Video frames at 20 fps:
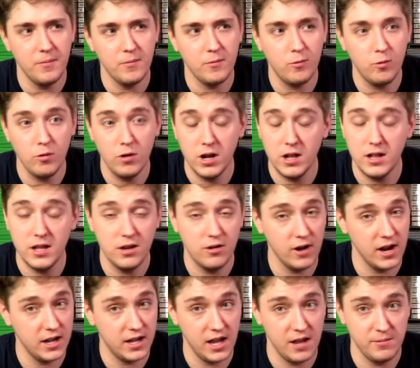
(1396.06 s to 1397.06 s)
Really
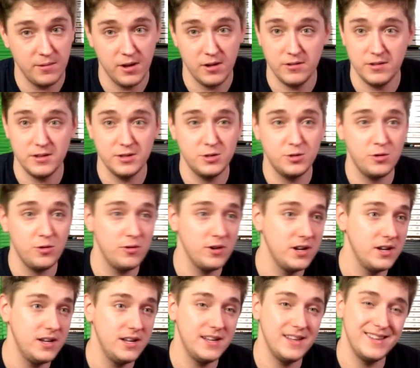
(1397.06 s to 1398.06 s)
great game though. The
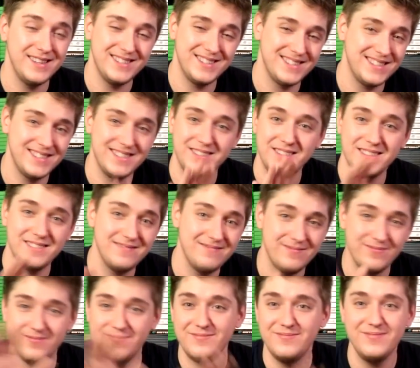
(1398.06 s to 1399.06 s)
story is,
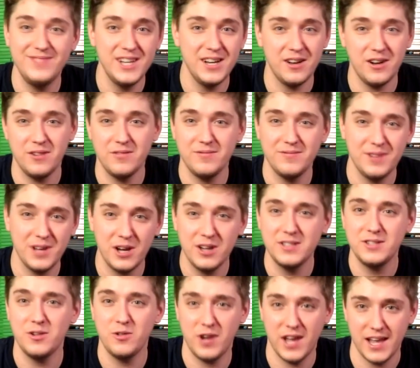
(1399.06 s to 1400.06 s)

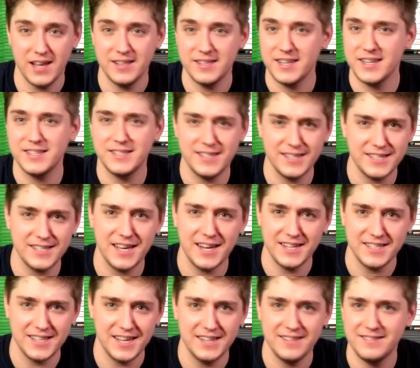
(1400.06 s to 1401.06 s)
it's okay. It's like a 6 out
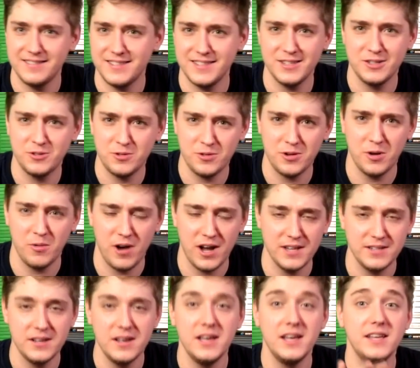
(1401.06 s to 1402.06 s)
of 10, the
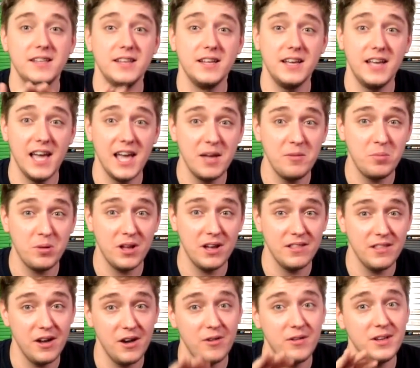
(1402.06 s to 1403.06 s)
story-wise. The
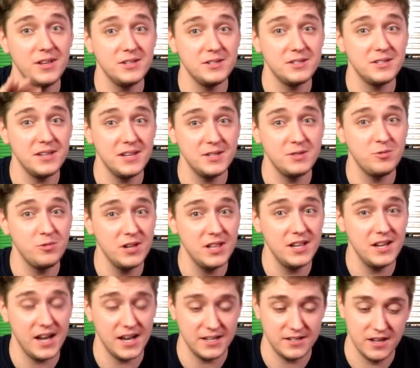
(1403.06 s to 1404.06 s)
gameplay, though, is
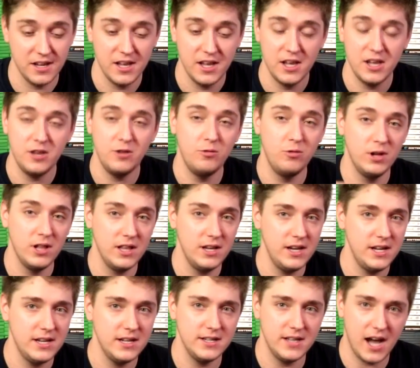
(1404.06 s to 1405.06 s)
really nice. You really
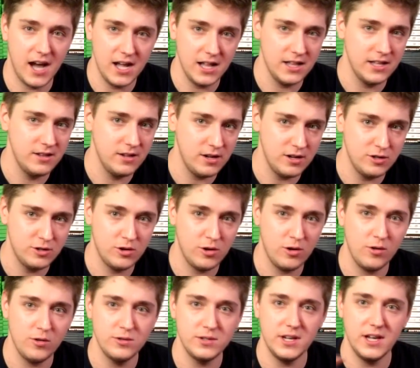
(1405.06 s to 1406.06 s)
need to dial in the
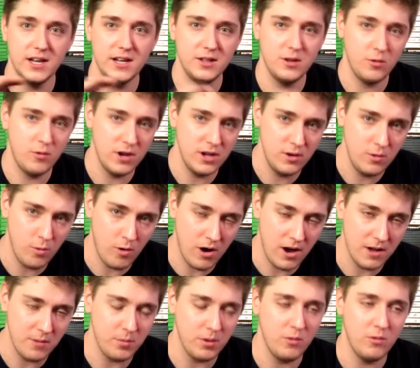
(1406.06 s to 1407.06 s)
controls and get it the way you
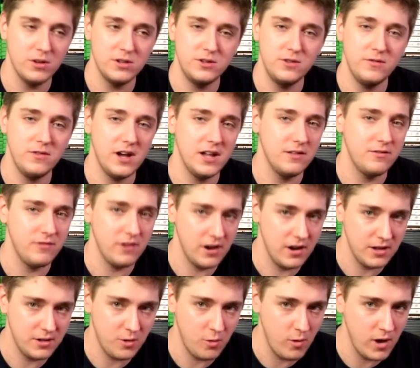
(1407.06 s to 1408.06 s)
want, but once you finally
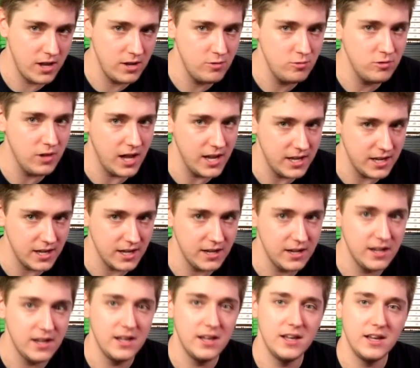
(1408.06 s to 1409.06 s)
figure out the way you like
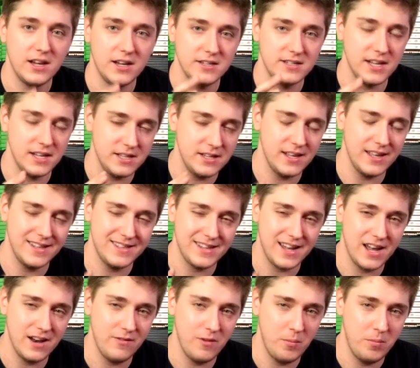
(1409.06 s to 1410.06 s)
it, because that's
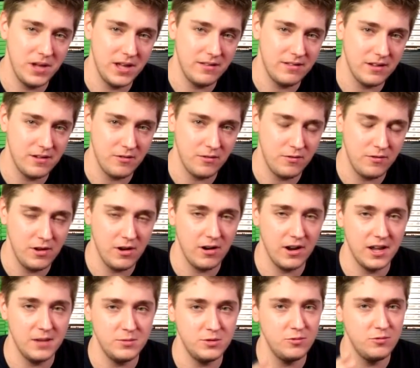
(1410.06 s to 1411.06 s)
kind of a big thing with VR
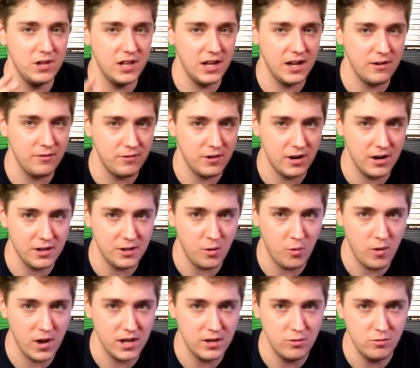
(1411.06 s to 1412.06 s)
games, you really got to figure out the
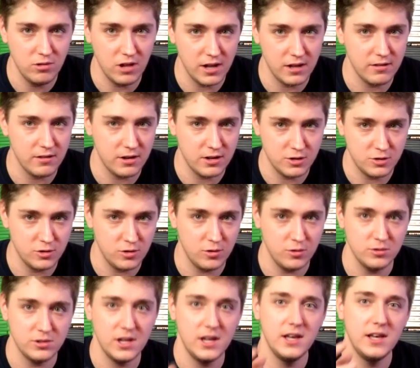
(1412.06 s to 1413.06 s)
way you like the
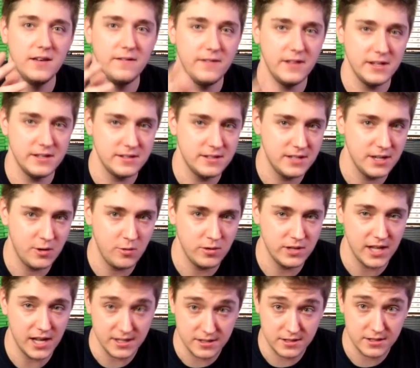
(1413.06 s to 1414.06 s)
controls, then stick
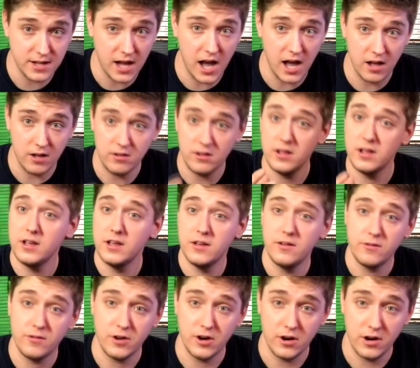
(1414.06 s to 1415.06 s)
with that style
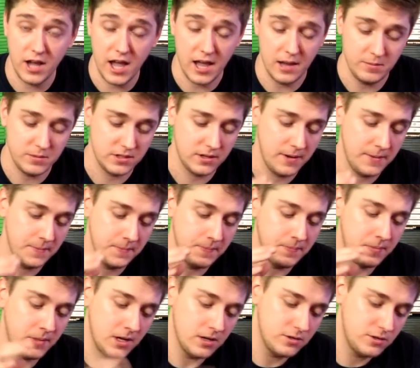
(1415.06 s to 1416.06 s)
for your games.
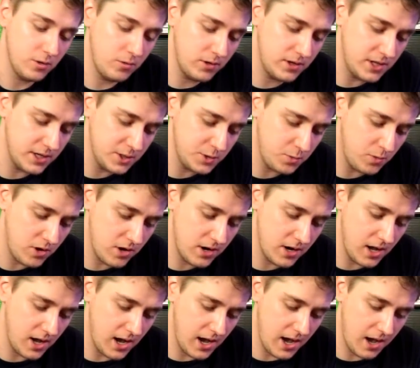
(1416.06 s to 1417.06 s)
So with this
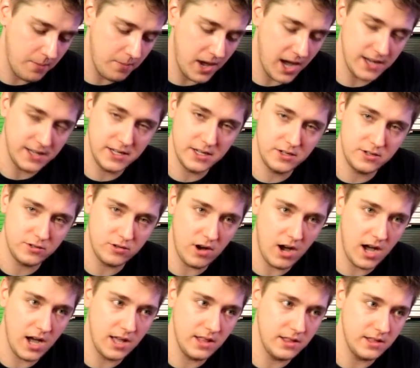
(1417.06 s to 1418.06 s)
one, I did
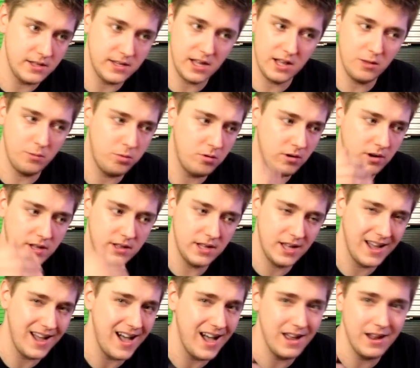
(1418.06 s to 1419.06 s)
try the teleporting
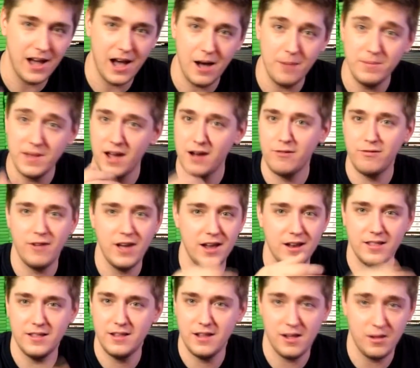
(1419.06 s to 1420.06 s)
thing. I'm not a
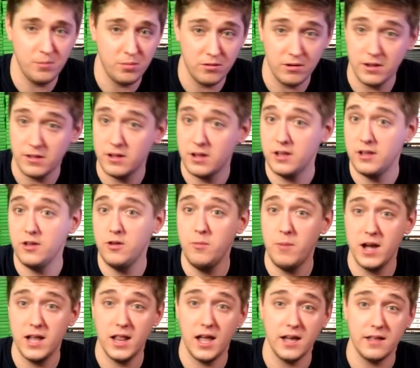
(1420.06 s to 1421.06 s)
fan of the teleporting thing. You
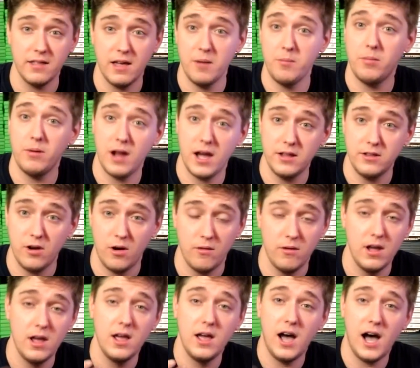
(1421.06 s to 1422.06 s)
might like that, but I
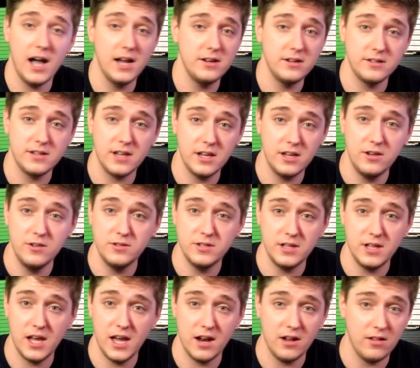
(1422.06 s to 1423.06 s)
don't. I just like using
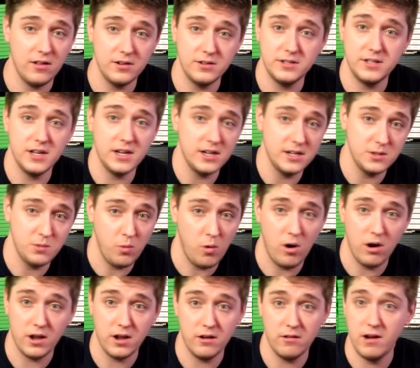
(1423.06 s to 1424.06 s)
the analog stick and just
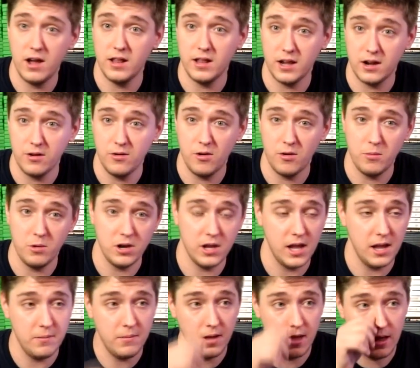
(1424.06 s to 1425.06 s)
walking around like a normal
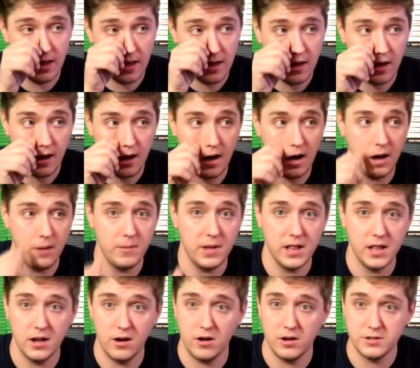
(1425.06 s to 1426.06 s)
game.
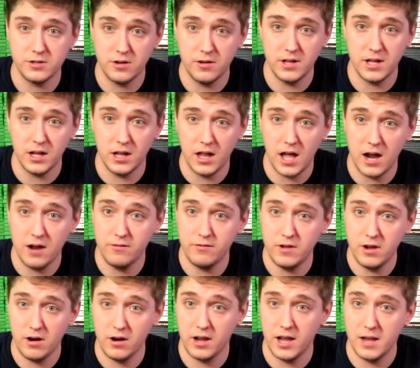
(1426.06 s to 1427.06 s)
And then also in a lot of
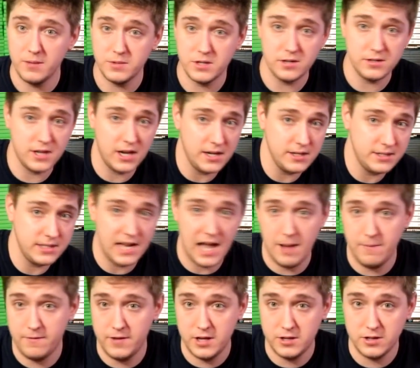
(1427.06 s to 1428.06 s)
VR games, there's like a
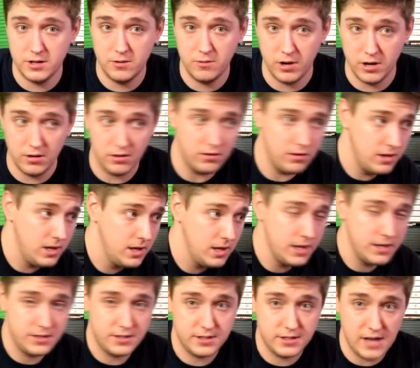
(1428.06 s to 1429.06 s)
snap feature where you'll
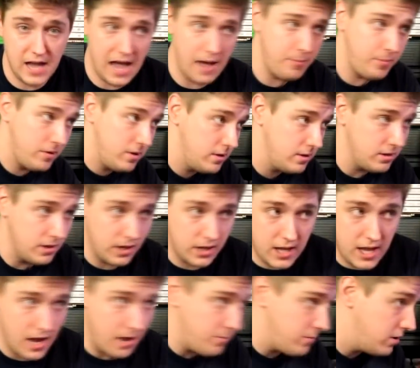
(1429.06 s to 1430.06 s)
snap the
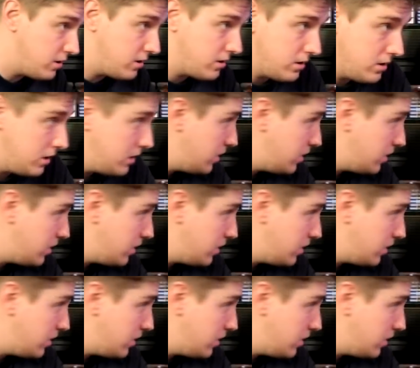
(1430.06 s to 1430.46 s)
camera